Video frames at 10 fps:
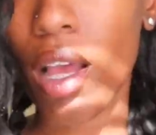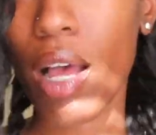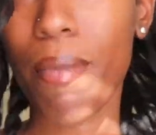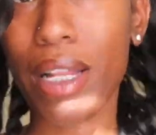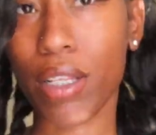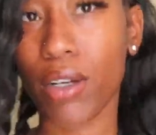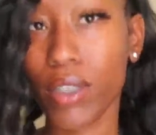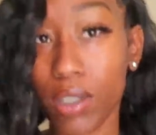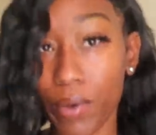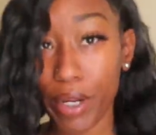I'm about to go
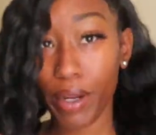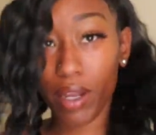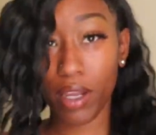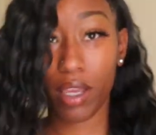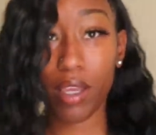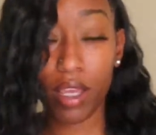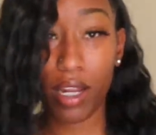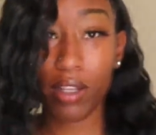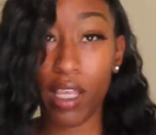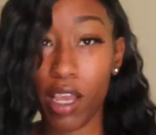somewhere and
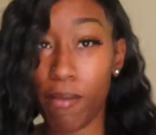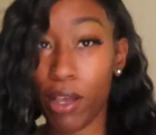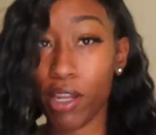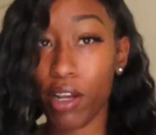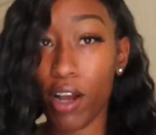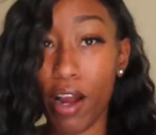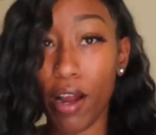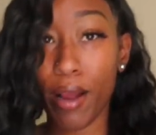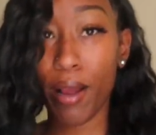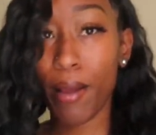I'll take them out in the
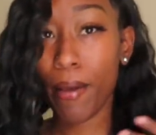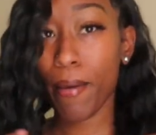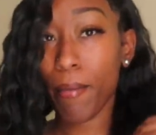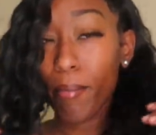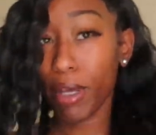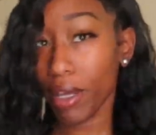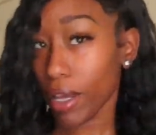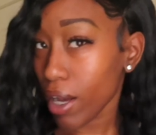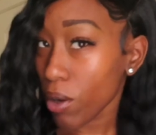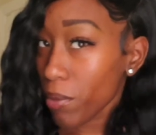car. But
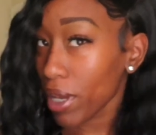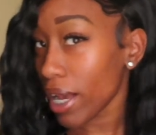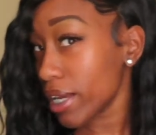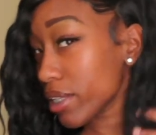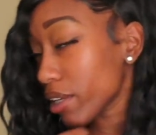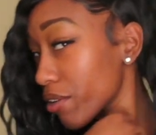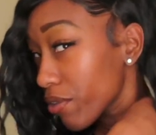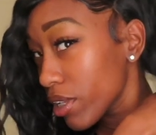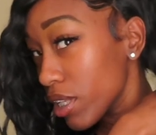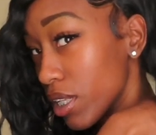I hope you guys can
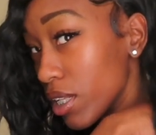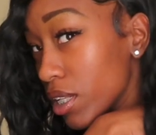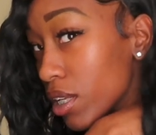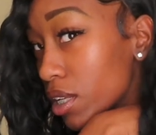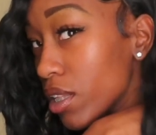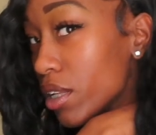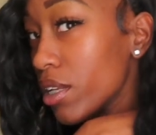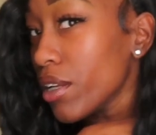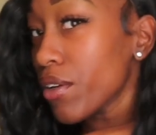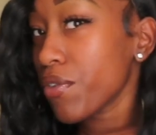really see the
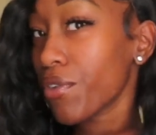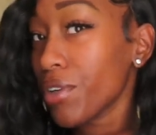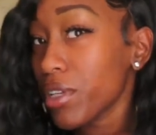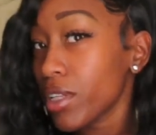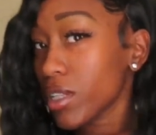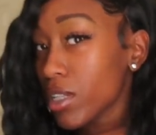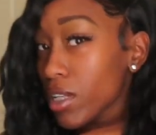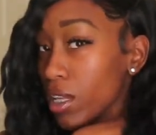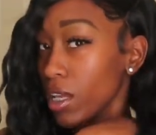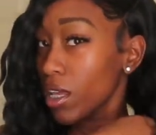difference
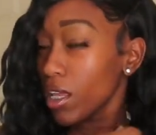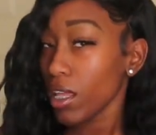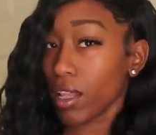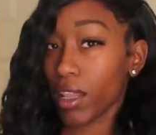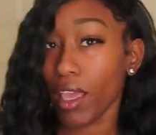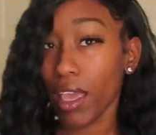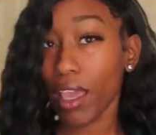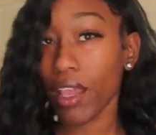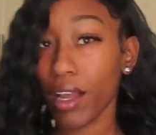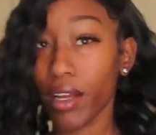in the
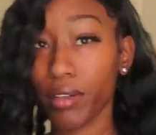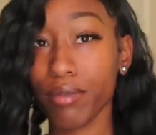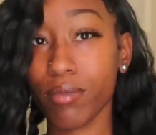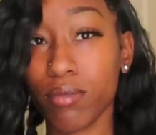hair